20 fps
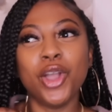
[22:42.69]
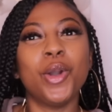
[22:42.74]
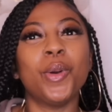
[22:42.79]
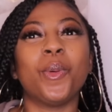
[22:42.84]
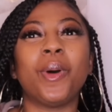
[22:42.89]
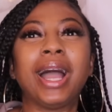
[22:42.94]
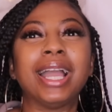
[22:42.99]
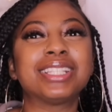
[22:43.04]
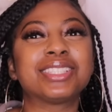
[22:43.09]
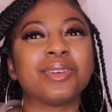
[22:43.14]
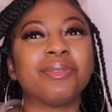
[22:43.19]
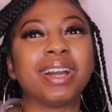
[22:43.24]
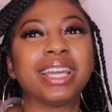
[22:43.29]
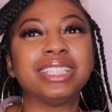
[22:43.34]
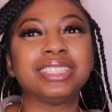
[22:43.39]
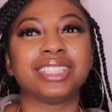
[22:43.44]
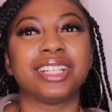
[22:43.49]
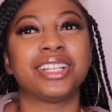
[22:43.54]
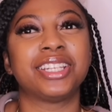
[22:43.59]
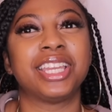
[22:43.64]
why
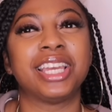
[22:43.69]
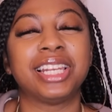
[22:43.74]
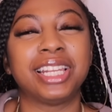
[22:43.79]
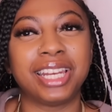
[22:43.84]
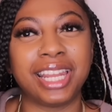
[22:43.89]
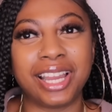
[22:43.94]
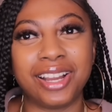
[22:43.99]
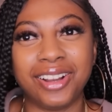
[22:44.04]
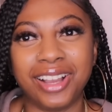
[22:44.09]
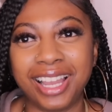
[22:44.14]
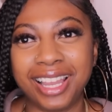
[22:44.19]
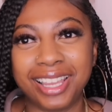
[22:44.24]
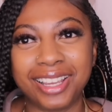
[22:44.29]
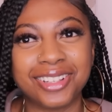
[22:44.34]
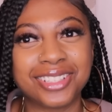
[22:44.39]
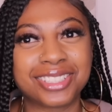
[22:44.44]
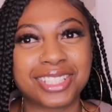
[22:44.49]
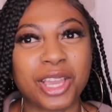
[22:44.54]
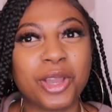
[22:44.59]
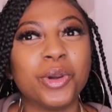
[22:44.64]
somebody start yelling out, I ain't
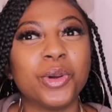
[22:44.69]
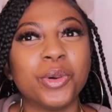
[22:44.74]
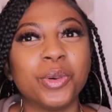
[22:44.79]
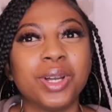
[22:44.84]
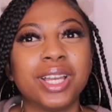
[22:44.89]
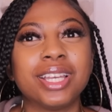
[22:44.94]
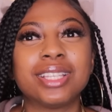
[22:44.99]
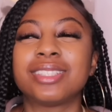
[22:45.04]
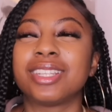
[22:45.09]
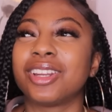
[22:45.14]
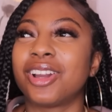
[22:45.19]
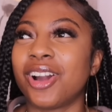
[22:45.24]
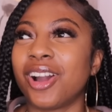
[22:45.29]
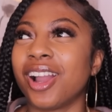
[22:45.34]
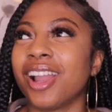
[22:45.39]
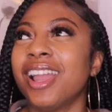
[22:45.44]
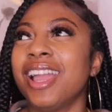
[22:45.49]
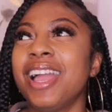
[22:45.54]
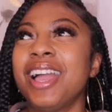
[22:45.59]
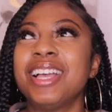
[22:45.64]
gonna say who it was in the
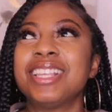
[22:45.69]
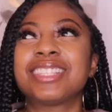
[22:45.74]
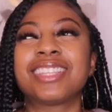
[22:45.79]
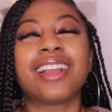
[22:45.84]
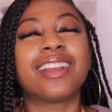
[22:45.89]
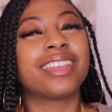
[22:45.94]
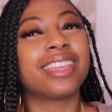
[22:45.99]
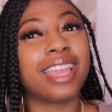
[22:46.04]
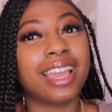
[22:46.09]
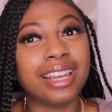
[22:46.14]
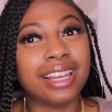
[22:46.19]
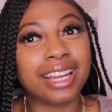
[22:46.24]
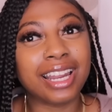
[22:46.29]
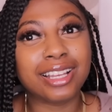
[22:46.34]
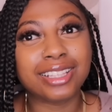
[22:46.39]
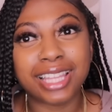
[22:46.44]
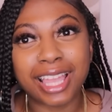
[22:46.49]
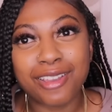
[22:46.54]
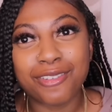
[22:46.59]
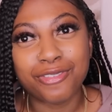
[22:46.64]
car, start yelling
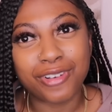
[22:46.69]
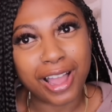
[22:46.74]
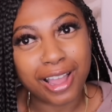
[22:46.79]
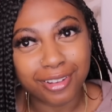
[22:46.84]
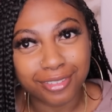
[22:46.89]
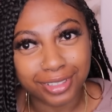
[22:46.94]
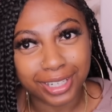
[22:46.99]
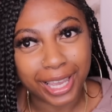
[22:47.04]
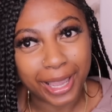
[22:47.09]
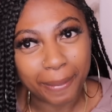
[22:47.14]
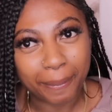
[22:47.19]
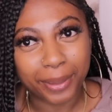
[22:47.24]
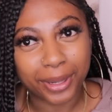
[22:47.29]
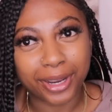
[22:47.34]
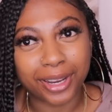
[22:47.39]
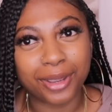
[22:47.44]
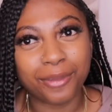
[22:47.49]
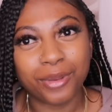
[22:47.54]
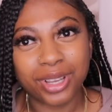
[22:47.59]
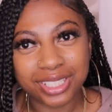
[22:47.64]
out their phone
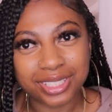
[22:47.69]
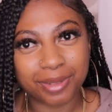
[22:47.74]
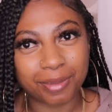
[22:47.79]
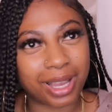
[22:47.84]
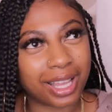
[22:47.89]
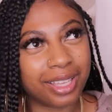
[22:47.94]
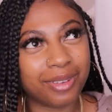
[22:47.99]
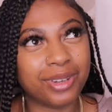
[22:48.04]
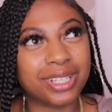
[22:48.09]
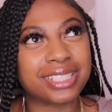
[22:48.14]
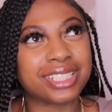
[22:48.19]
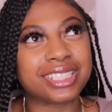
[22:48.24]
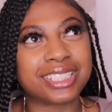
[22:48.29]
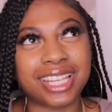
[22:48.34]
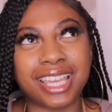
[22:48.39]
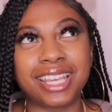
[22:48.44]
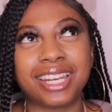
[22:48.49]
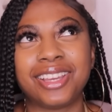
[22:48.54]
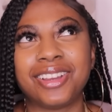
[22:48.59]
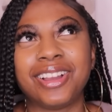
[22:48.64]
number. It wasn't
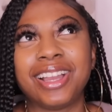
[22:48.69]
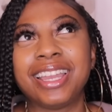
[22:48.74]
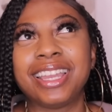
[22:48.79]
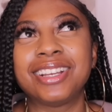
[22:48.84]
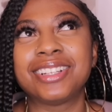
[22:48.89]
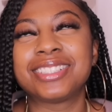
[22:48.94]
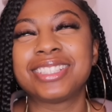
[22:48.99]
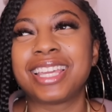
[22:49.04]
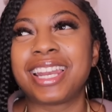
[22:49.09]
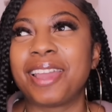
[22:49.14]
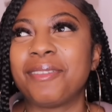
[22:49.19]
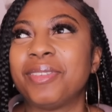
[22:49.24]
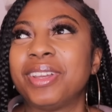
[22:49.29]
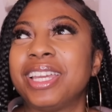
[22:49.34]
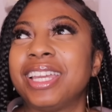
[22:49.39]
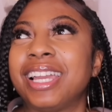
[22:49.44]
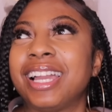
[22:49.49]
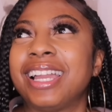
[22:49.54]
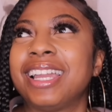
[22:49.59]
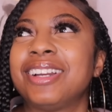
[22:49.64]
Jada. I ain't gonna say that,
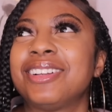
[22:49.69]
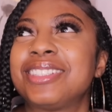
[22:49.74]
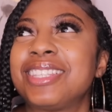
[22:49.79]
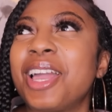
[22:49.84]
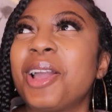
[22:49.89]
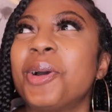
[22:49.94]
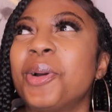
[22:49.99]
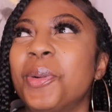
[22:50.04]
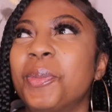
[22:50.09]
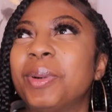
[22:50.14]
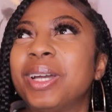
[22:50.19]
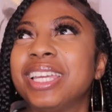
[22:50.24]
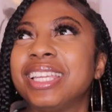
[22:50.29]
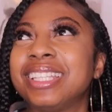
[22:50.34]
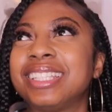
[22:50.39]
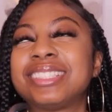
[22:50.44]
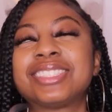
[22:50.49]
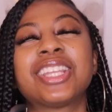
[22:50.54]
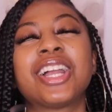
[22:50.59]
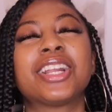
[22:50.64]
but I ain't gonna say who.
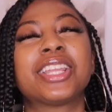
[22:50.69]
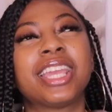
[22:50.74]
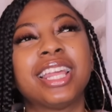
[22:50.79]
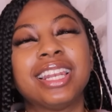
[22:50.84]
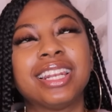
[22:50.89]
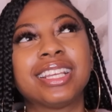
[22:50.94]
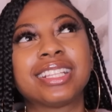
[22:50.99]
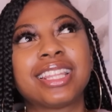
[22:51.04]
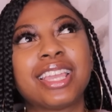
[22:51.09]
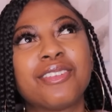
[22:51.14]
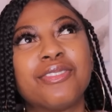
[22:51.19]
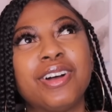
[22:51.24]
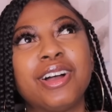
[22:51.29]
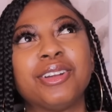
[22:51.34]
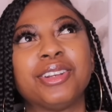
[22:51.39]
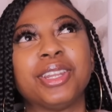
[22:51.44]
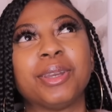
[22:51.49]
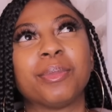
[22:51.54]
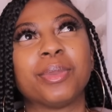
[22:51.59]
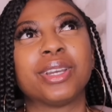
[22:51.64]
But start yelling out their
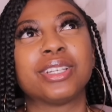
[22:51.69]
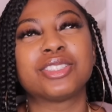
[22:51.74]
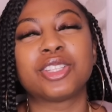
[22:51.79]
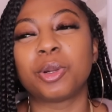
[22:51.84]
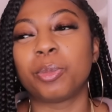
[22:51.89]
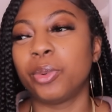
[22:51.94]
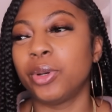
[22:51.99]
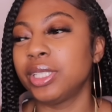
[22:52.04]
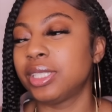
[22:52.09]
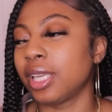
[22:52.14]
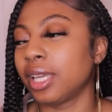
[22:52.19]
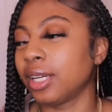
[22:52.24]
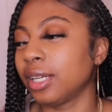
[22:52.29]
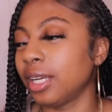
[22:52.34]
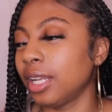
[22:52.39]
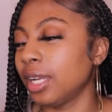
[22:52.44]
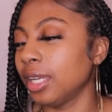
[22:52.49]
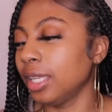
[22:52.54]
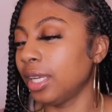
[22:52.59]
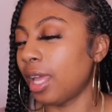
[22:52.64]
phone number. So the boy taking
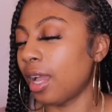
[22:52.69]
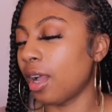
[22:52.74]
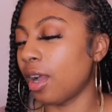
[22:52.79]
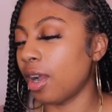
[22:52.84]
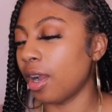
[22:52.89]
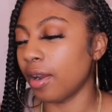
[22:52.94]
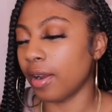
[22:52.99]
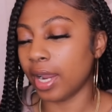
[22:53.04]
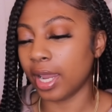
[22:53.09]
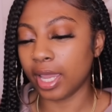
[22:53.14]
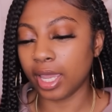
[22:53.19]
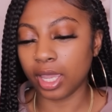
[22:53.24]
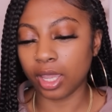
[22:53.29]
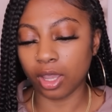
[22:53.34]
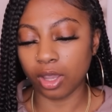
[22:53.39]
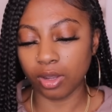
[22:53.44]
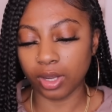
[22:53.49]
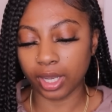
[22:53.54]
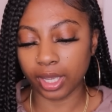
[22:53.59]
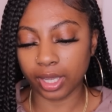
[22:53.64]
it down, he like, all
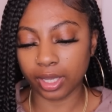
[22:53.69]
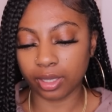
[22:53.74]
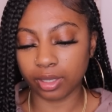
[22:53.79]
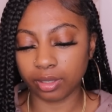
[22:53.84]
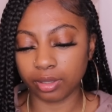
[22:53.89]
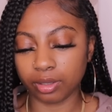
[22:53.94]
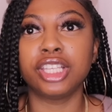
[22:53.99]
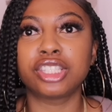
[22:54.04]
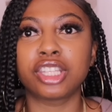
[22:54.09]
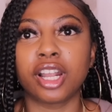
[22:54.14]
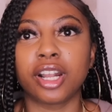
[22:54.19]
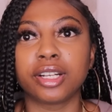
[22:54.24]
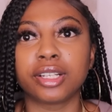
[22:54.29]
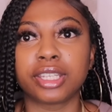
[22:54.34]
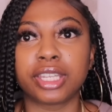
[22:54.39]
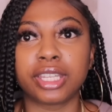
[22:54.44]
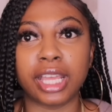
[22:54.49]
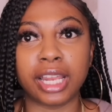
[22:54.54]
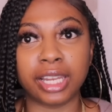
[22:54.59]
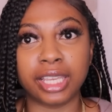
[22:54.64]
right, okay. He start
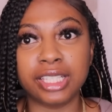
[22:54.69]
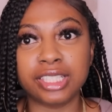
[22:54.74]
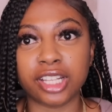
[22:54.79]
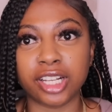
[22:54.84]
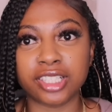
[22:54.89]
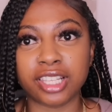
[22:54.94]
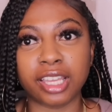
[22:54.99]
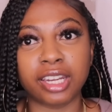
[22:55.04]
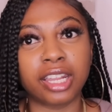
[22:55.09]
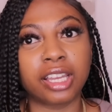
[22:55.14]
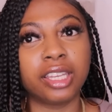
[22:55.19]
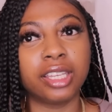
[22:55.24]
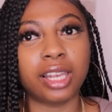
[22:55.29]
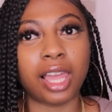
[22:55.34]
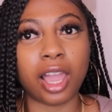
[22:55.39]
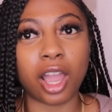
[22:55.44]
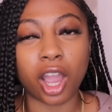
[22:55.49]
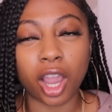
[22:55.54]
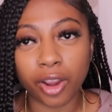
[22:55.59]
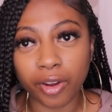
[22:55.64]
taking it down, he
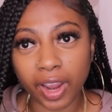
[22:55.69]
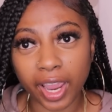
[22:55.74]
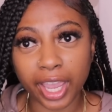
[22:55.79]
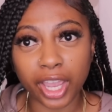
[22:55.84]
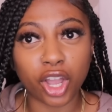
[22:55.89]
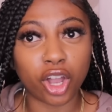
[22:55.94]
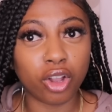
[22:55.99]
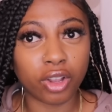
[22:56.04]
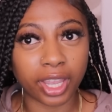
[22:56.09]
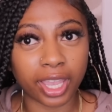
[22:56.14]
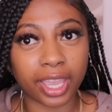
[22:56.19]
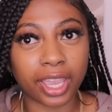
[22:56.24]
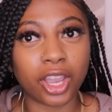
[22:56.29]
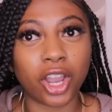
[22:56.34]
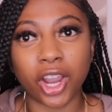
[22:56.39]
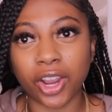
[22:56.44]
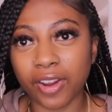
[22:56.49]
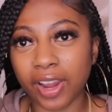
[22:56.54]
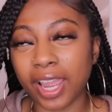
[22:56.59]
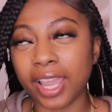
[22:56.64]
like, all right, okay,
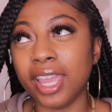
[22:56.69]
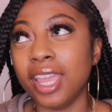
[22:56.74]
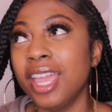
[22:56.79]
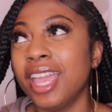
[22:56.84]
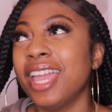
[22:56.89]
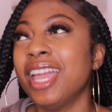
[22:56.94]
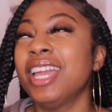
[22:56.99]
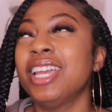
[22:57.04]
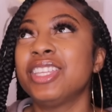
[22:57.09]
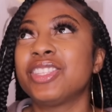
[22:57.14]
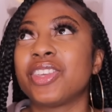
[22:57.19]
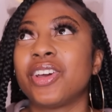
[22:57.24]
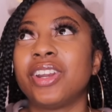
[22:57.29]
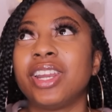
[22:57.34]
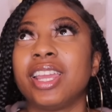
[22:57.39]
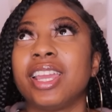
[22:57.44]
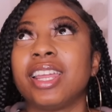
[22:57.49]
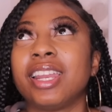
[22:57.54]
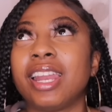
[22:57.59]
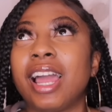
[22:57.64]
all right. So
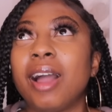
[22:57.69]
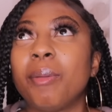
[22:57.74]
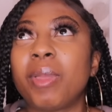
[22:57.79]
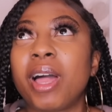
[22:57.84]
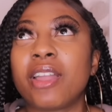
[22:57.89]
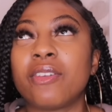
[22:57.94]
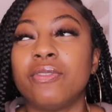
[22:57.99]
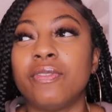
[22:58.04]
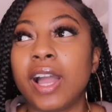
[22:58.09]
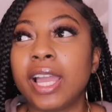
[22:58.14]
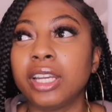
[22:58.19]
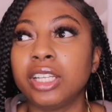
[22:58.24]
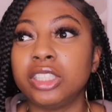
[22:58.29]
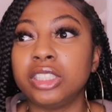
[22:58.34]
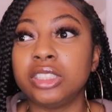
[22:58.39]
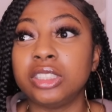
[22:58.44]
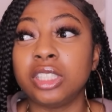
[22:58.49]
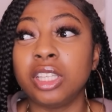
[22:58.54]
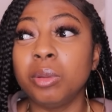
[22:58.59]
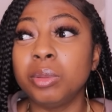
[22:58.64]
then I'm like,
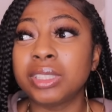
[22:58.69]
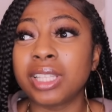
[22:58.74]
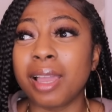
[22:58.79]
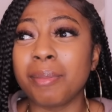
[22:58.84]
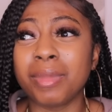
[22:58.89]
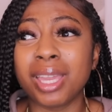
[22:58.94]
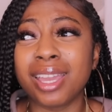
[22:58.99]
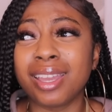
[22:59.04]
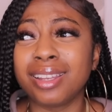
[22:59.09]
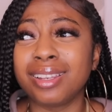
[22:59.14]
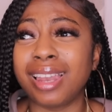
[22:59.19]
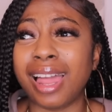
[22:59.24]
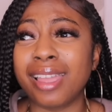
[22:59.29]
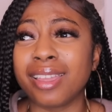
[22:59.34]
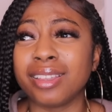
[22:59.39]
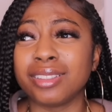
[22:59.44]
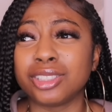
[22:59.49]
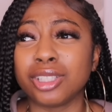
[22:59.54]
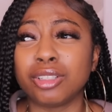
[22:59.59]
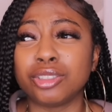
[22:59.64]
finally, he was like, man,
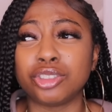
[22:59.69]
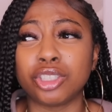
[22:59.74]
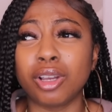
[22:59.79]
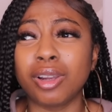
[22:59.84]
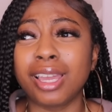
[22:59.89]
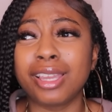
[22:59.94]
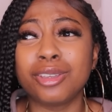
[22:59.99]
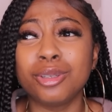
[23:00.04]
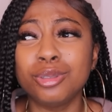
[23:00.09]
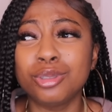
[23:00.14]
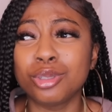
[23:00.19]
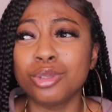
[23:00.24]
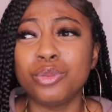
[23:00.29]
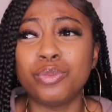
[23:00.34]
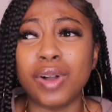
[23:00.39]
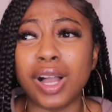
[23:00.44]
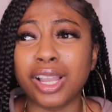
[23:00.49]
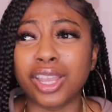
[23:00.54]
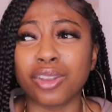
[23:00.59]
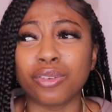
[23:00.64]
like, so Joe like, you too
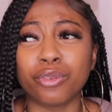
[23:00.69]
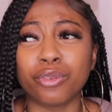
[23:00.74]
fucking